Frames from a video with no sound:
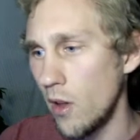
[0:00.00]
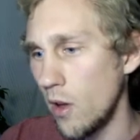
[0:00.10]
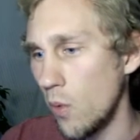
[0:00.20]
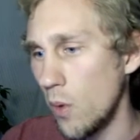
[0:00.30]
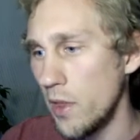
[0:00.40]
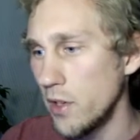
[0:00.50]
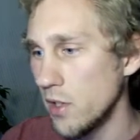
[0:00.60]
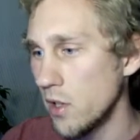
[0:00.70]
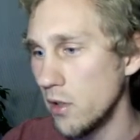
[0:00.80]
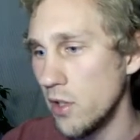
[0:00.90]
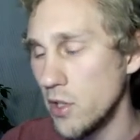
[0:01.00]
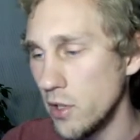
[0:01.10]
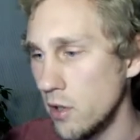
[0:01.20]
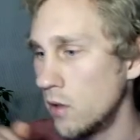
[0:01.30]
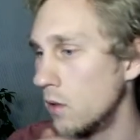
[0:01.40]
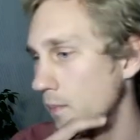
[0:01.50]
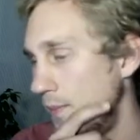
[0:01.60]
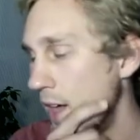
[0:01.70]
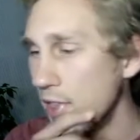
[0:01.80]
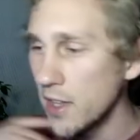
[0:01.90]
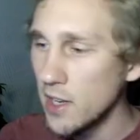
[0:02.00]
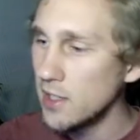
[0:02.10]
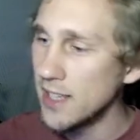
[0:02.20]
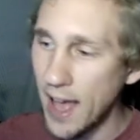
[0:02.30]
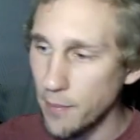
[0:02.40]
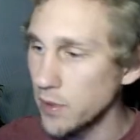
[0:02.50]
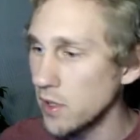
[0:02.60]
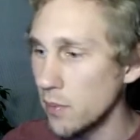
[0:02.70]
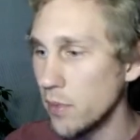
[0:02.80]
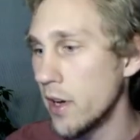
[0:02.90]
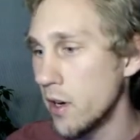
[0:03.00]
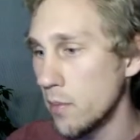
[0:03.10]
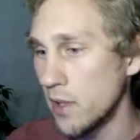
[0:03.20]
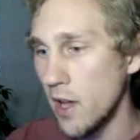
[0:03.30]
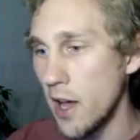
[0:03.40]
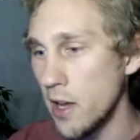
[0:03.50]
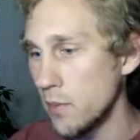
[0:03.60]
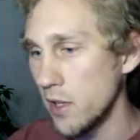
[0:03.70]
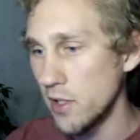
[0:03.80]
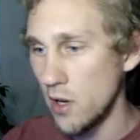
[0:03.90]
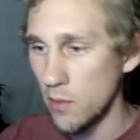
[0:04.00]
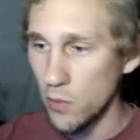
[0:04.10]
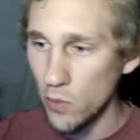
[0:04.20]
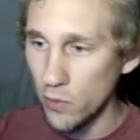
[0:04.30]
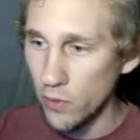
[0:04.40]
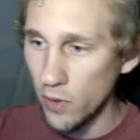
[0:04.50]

When there's a collision, nothing needs to happen to the player, but the item does need to move.